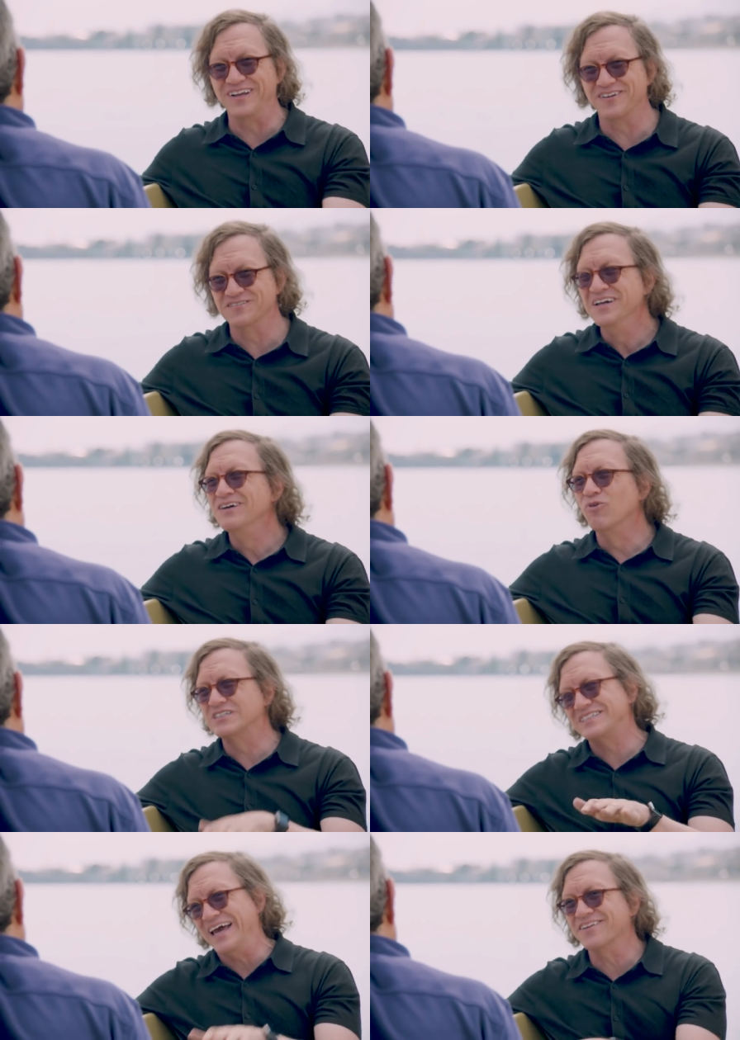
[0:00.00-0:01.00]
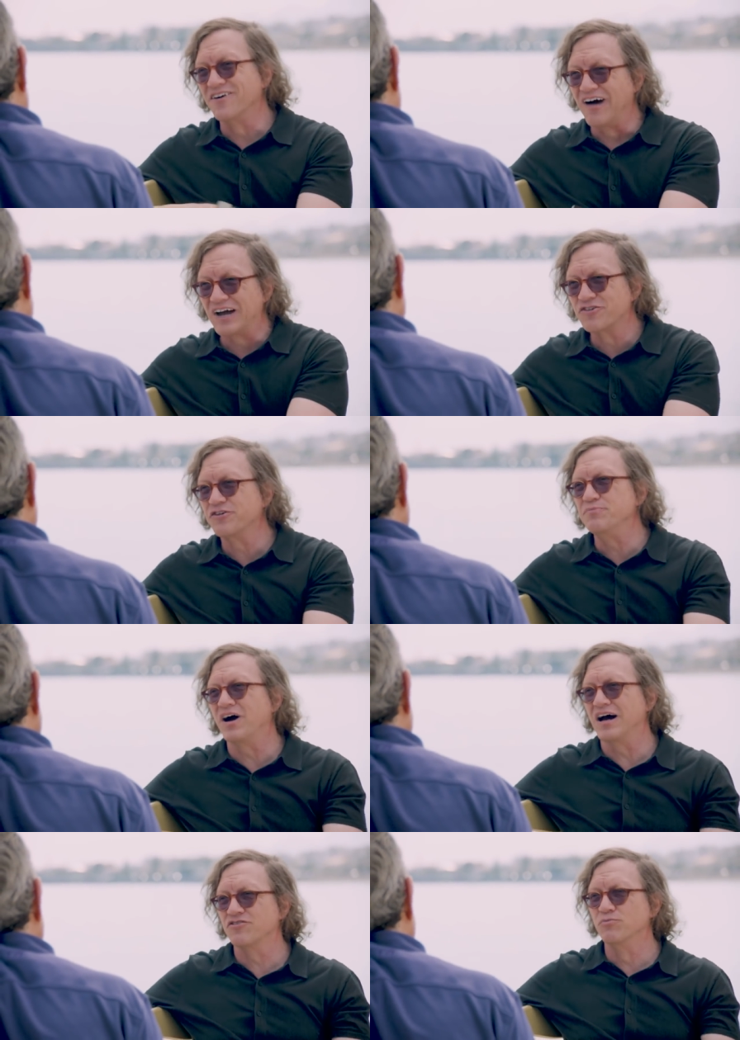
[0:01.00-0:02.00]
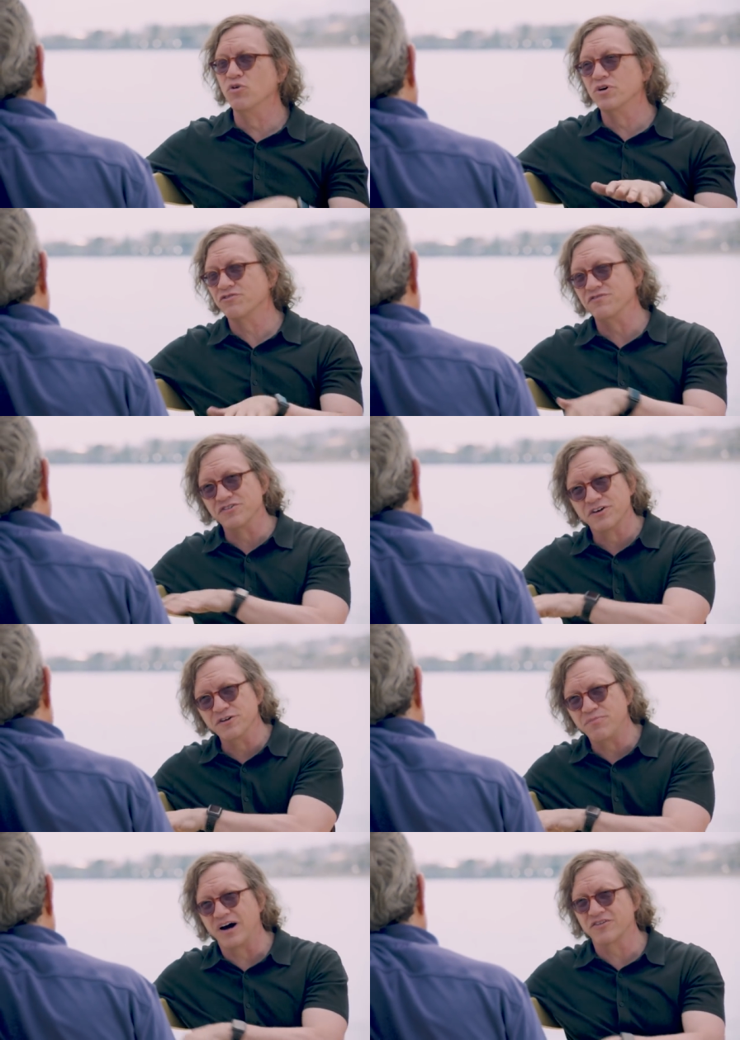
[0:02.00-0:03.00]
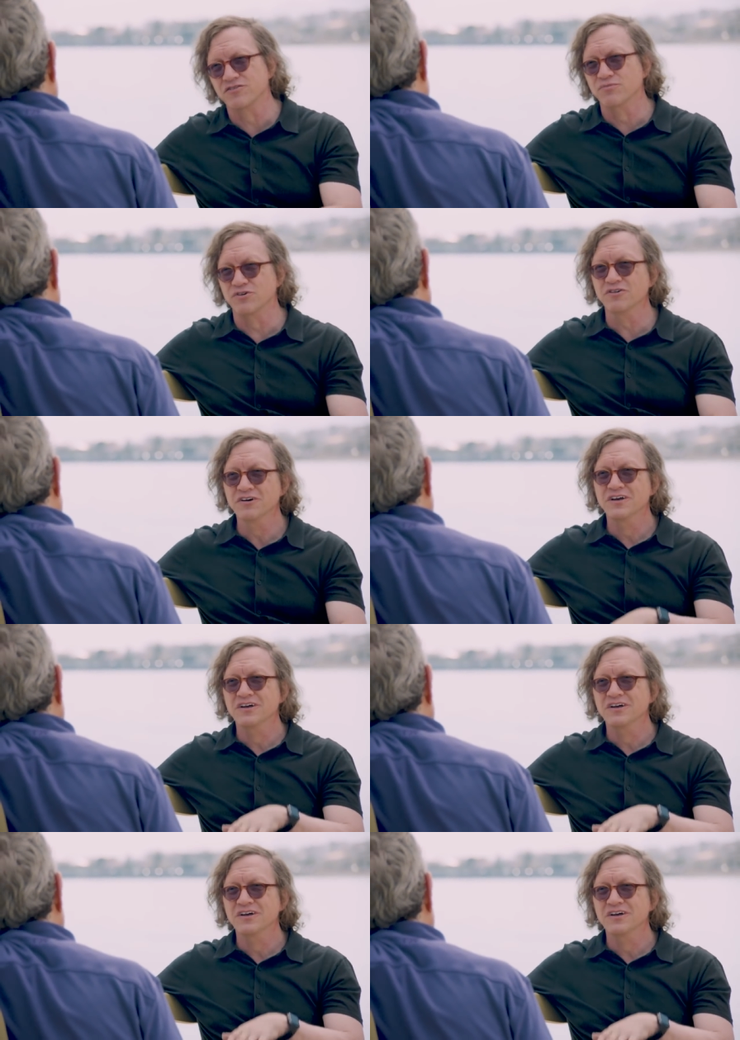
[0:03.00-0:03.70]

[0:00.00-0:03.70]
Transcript: right? Yeah. There's what's technologically possible, what's physically possible,